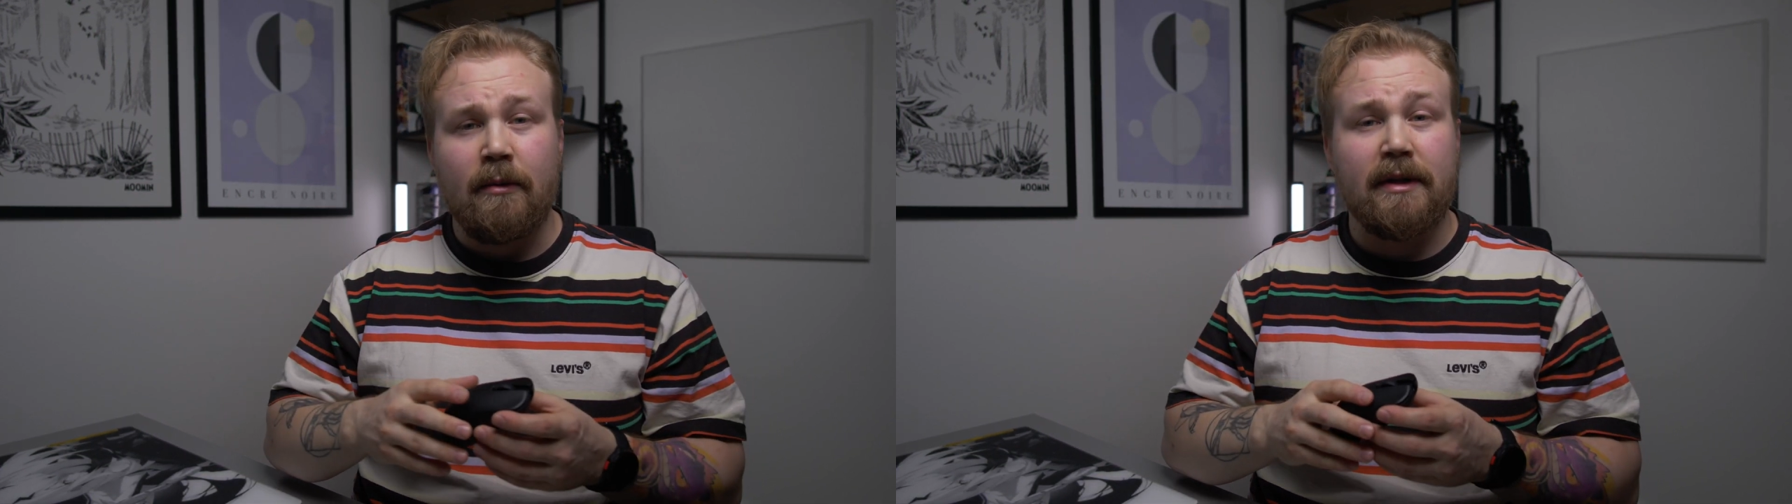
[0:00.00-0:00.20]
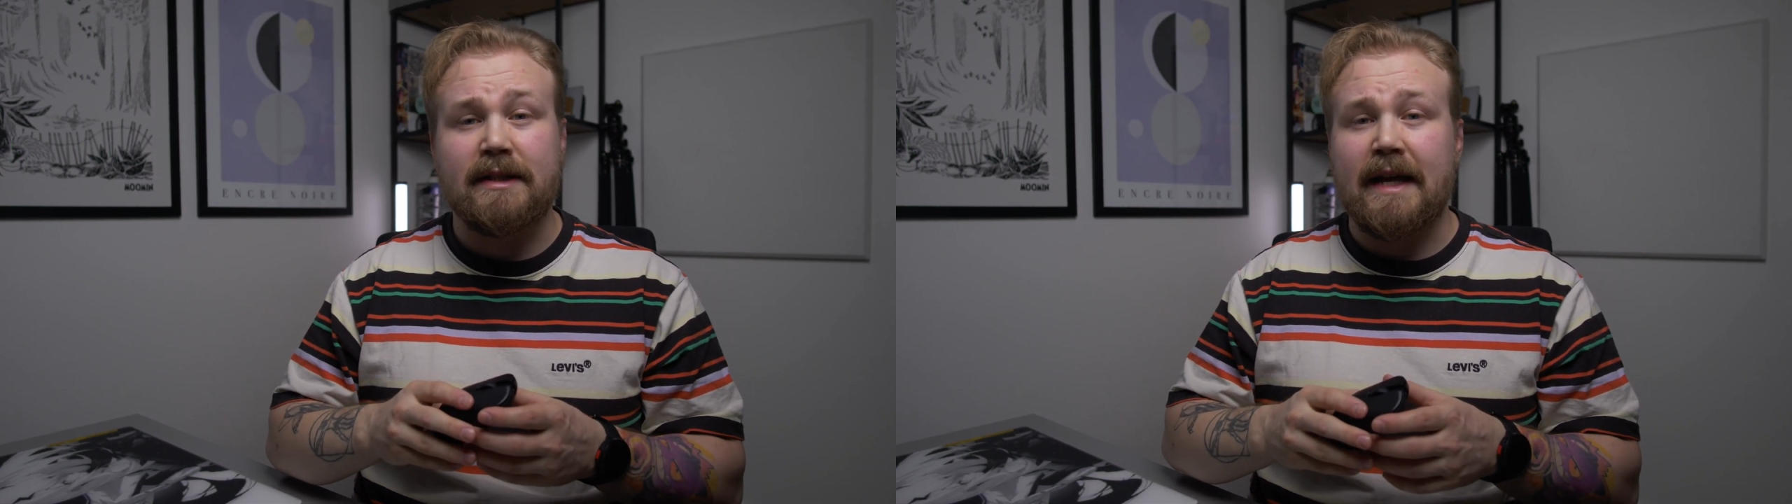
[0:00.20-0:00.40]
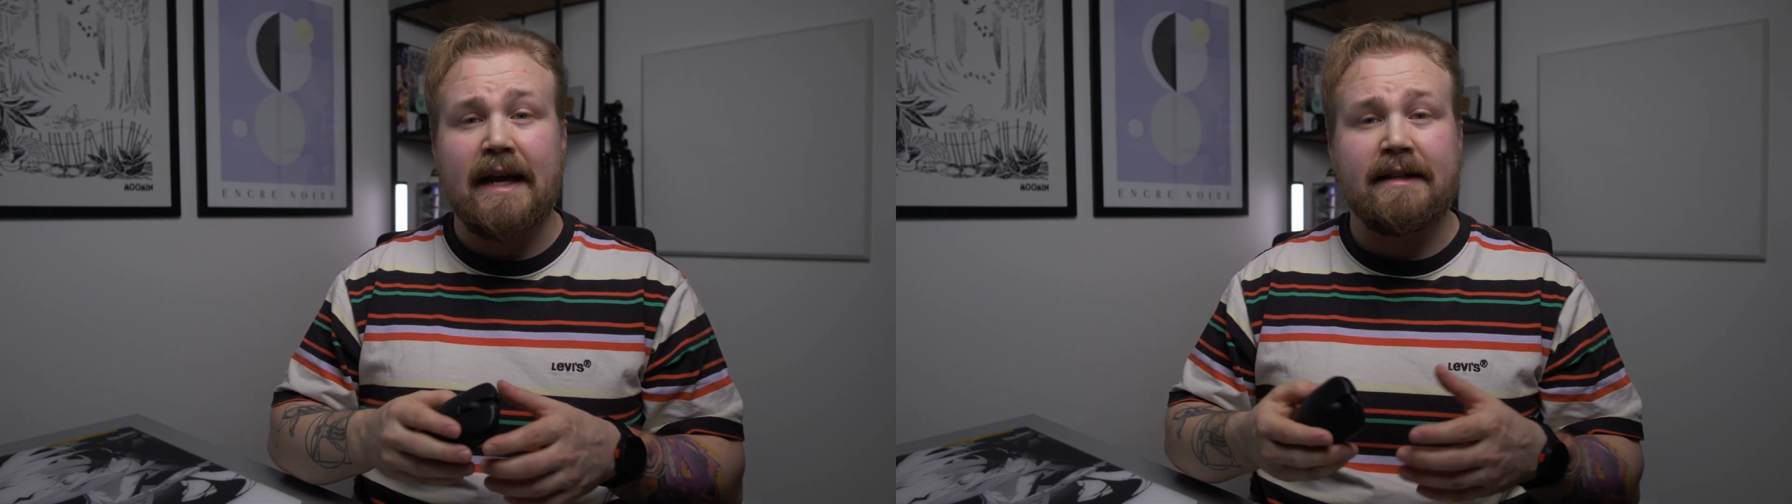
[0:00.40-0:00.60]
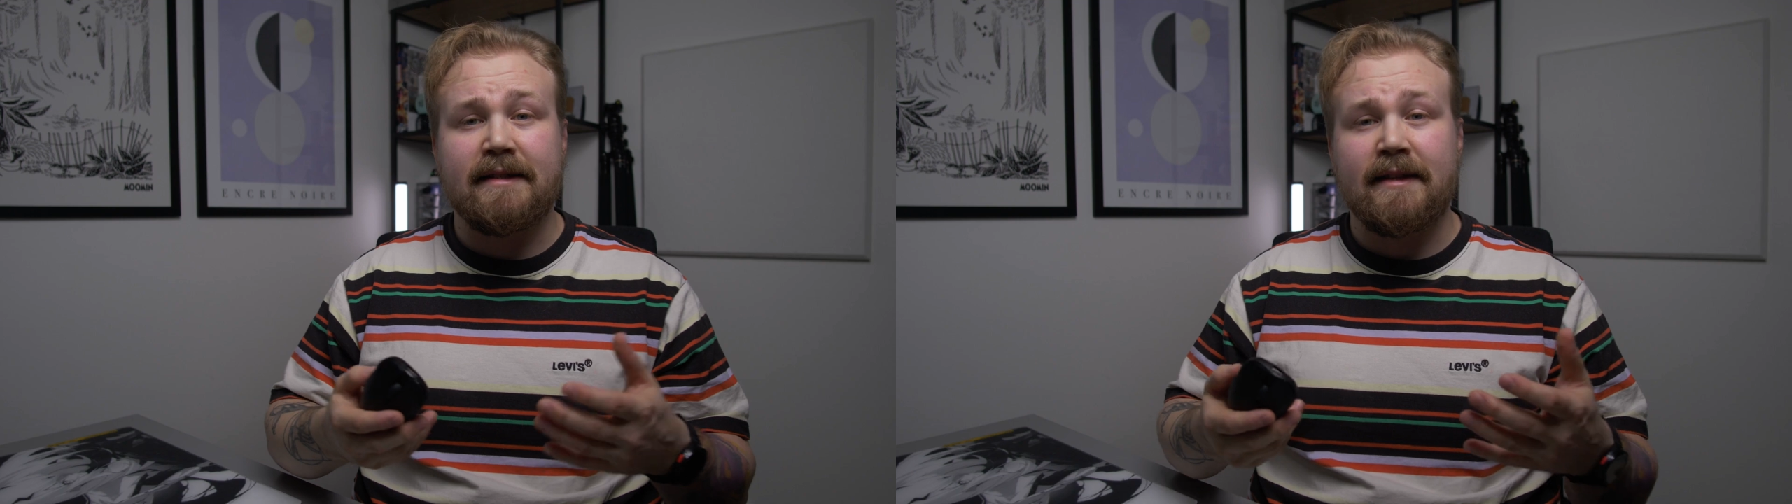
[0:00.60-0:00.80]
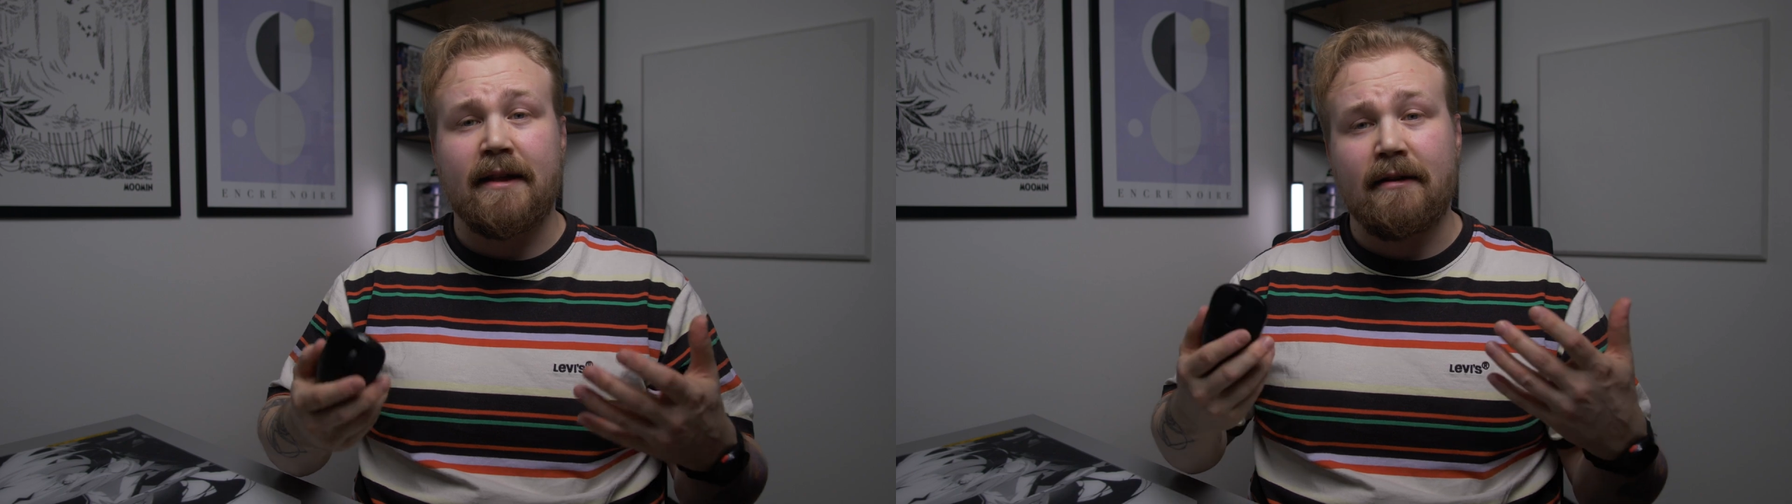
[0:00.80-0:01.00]
With
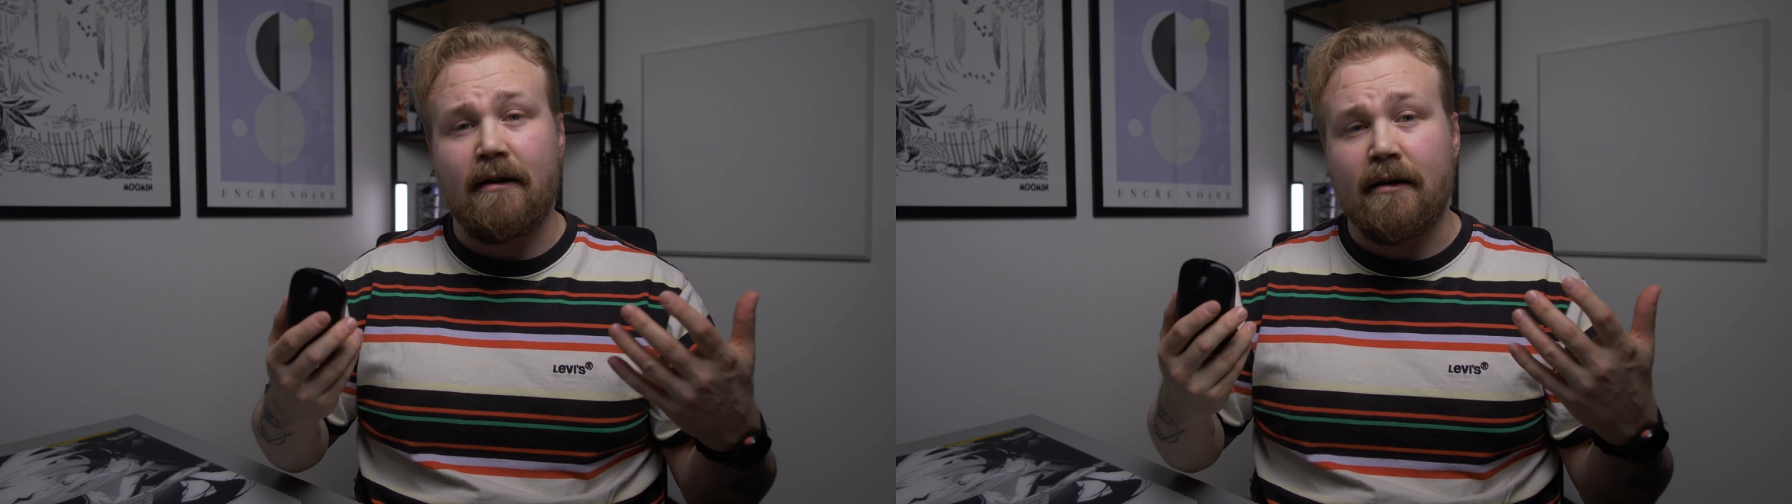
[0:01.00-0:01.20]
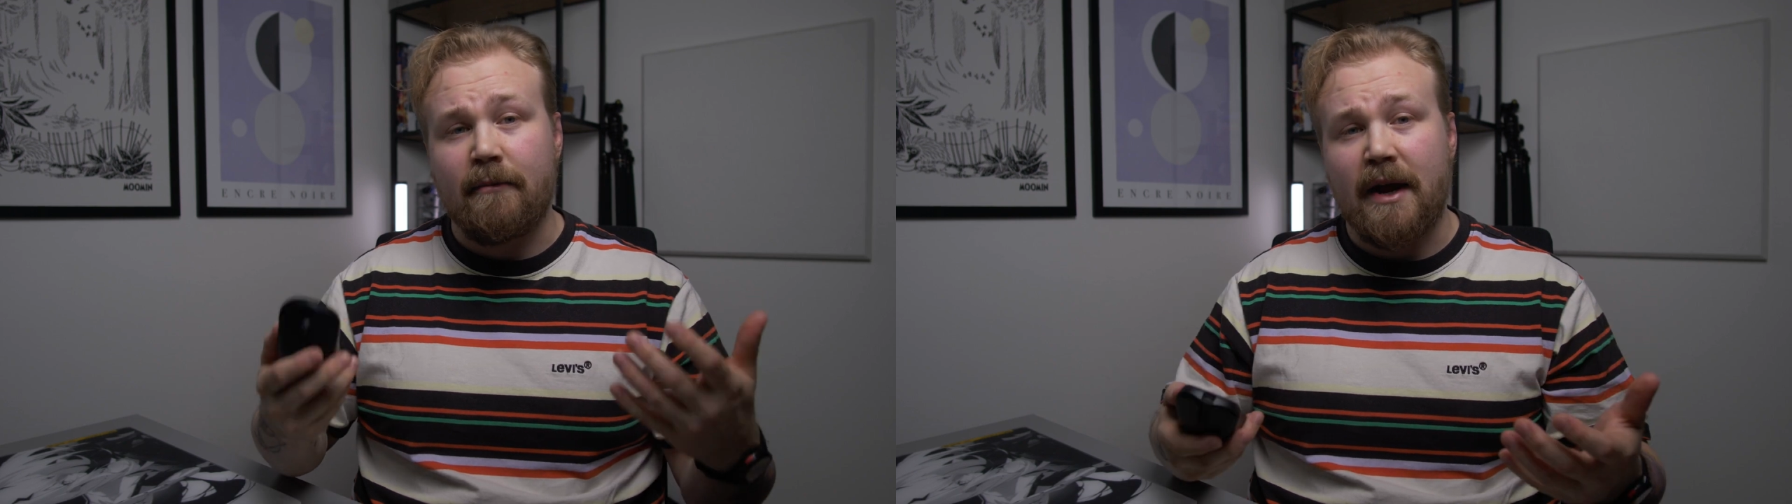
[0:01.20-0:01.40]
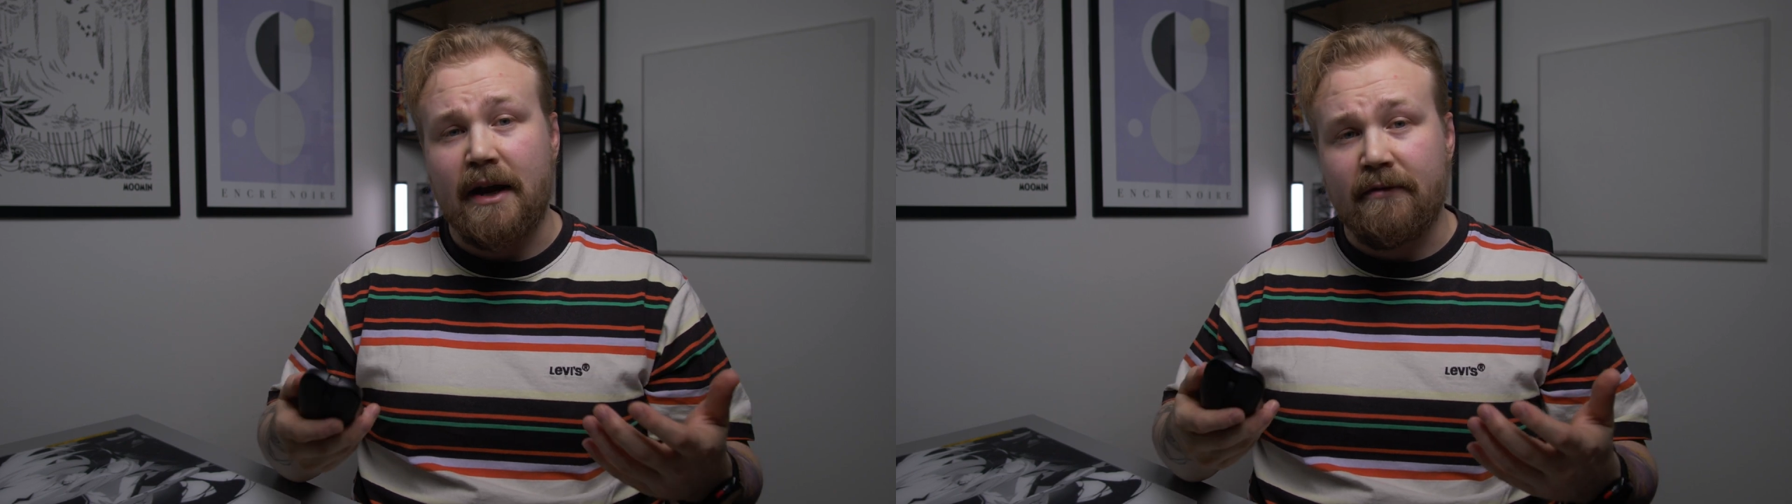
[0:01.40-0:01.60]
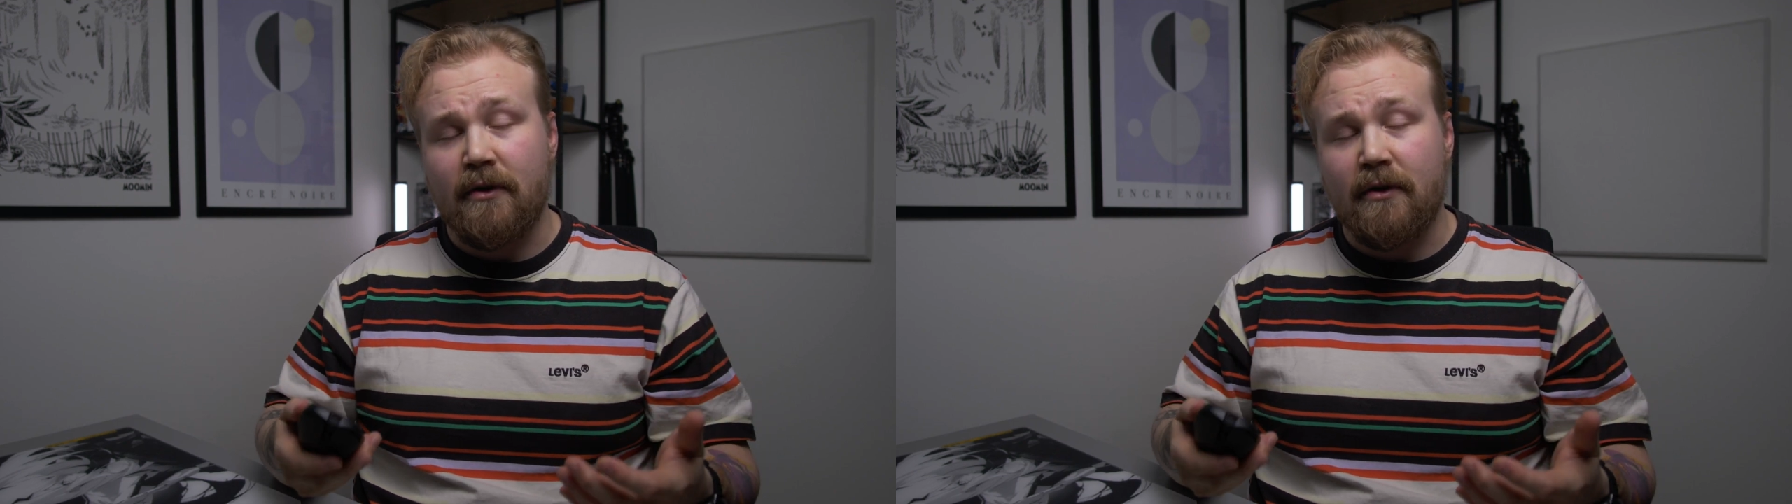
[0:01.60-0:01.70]
skates that are made